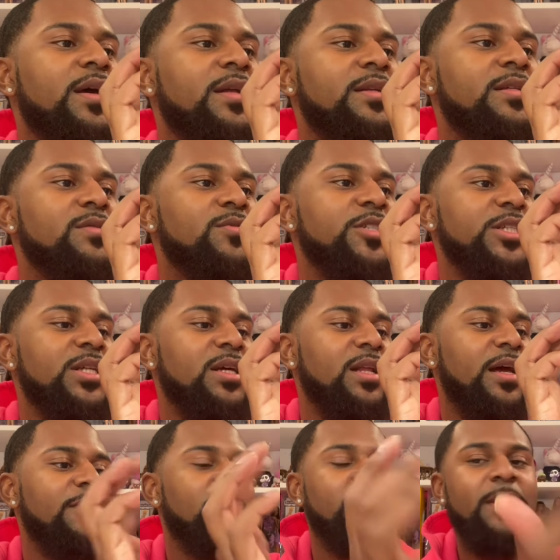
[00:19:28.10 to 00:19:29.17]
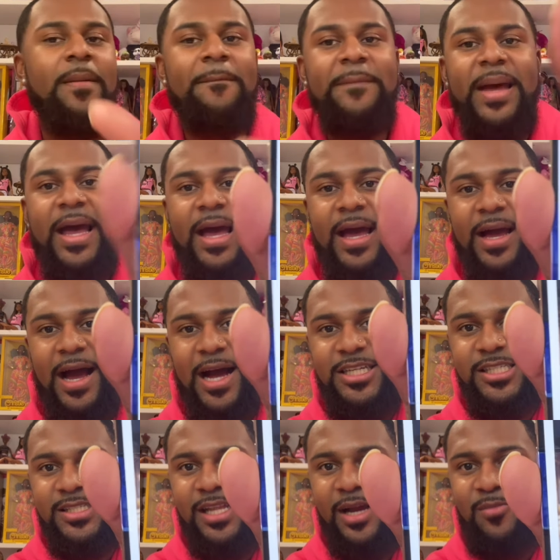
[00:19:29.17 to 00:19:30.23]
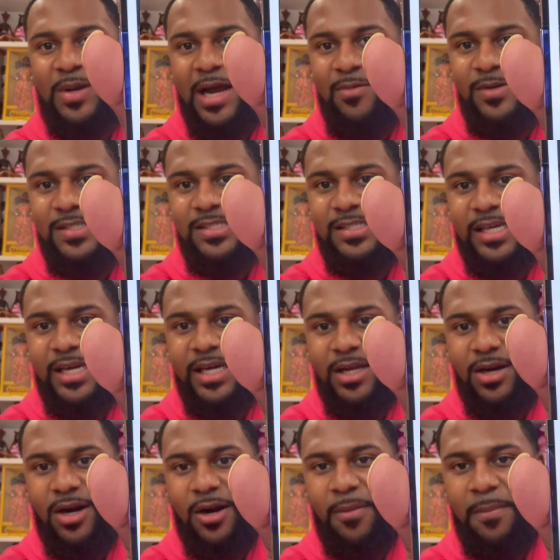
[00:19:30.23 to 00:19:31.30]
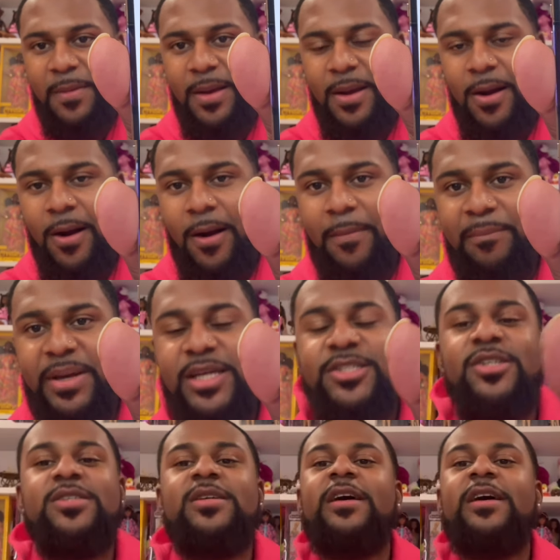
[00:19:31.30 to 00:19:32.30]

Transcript: This is what she looked like from the back. I just like when I was seeing her her pictures.